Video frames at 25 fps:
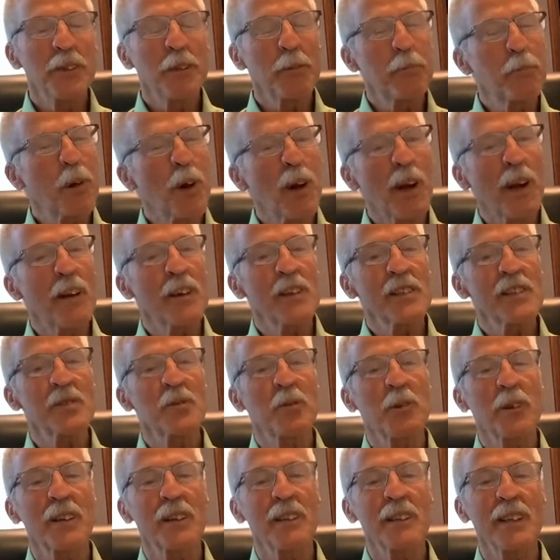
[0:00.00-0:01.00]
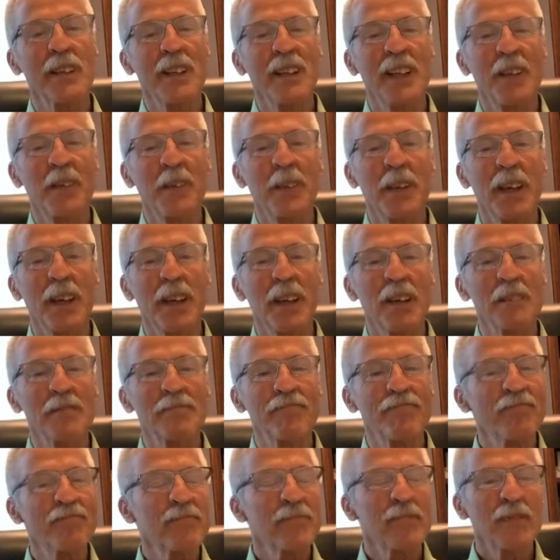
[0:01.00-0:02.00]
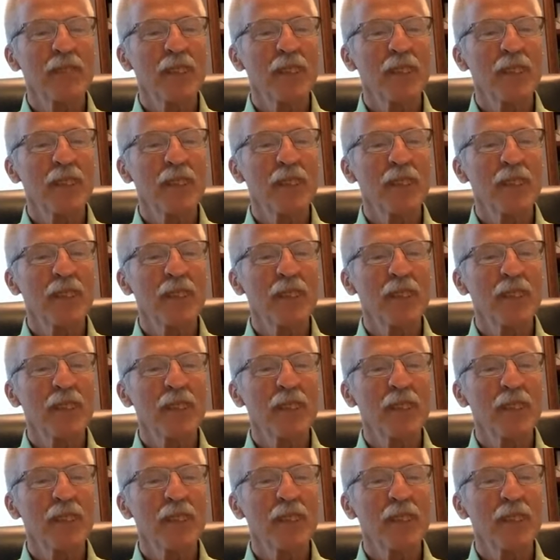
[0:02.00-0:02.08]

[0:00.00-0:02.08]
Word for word: The prayers weren't anything,